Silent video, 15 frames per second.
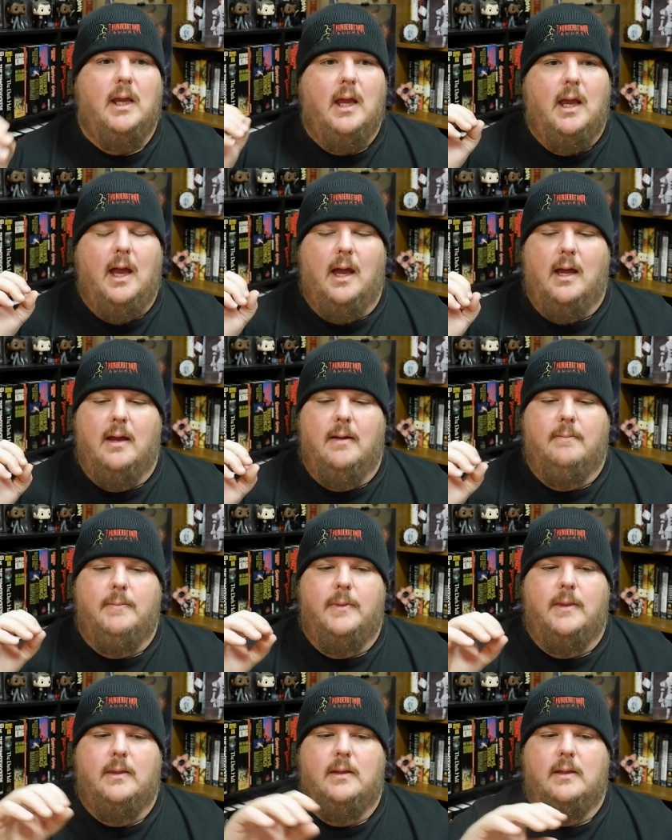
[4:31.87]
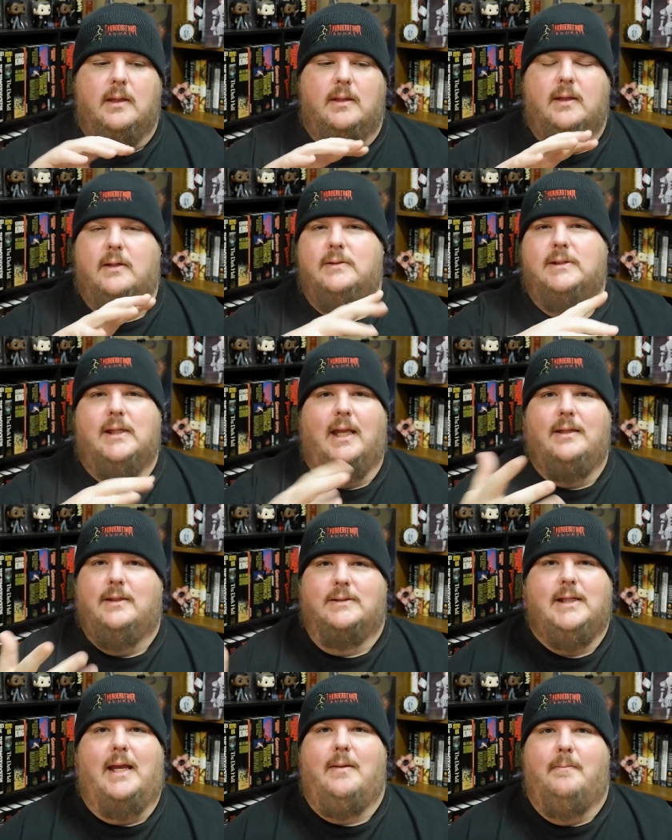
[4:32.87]
um, there's
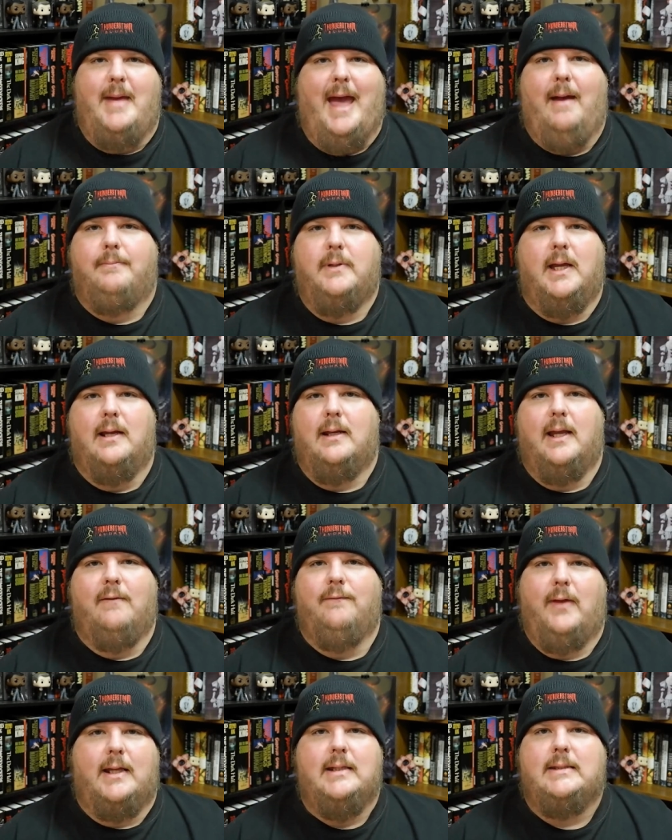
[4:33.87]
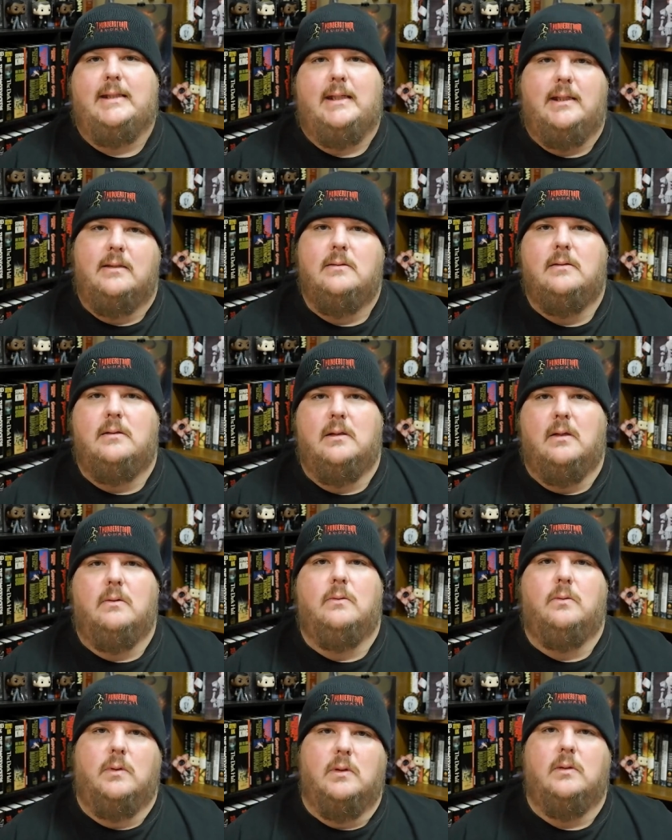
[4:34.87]
there's like a map, kind of like a fantasy, you
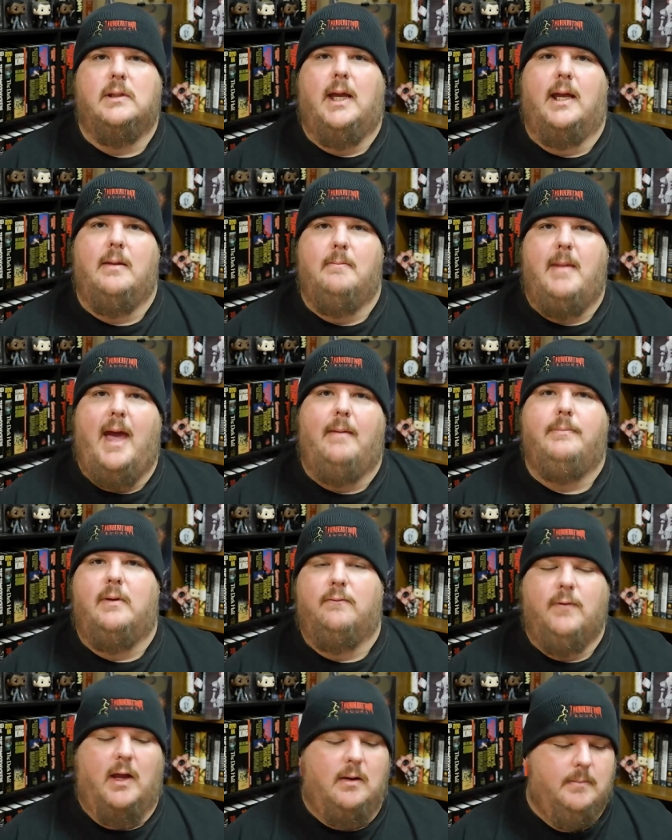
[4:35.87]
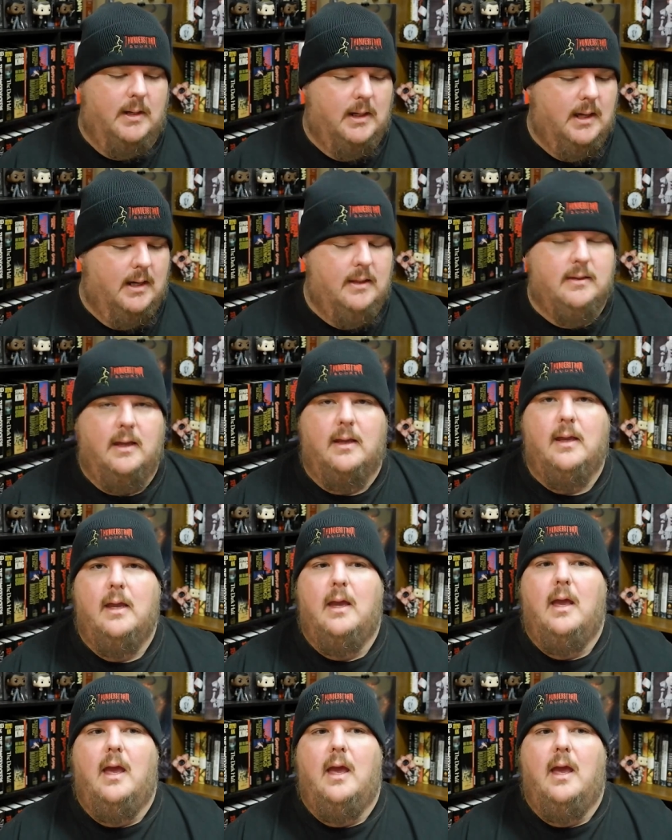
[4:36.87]
know, world kind of map environment kind of thing.